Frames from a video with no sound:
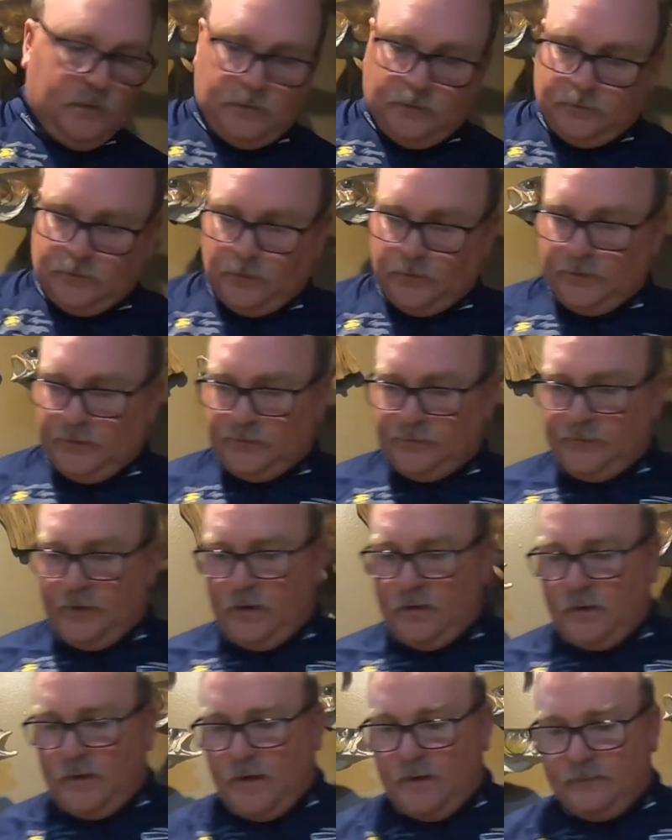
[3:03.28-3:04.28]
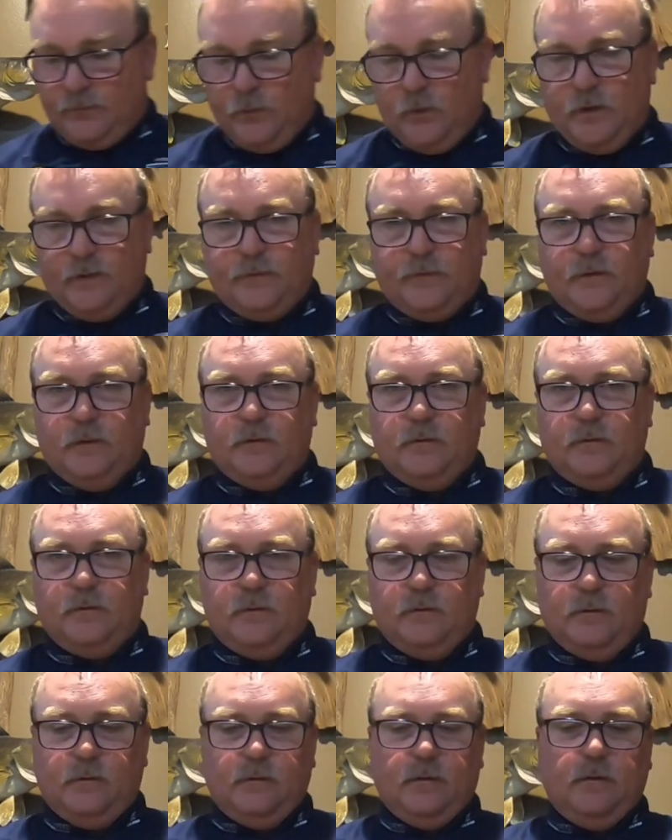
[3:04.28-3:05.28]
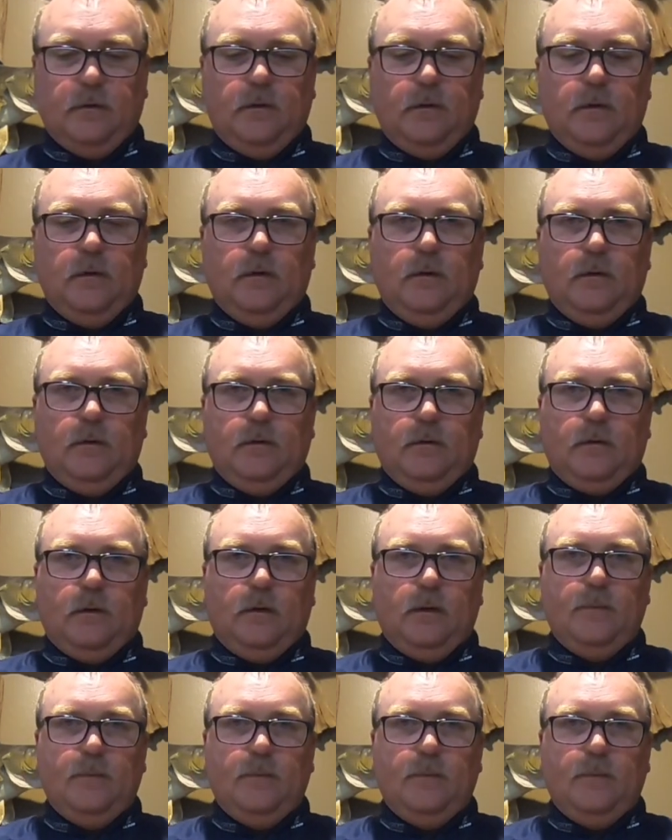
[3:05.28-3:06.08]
So we're going to start off with the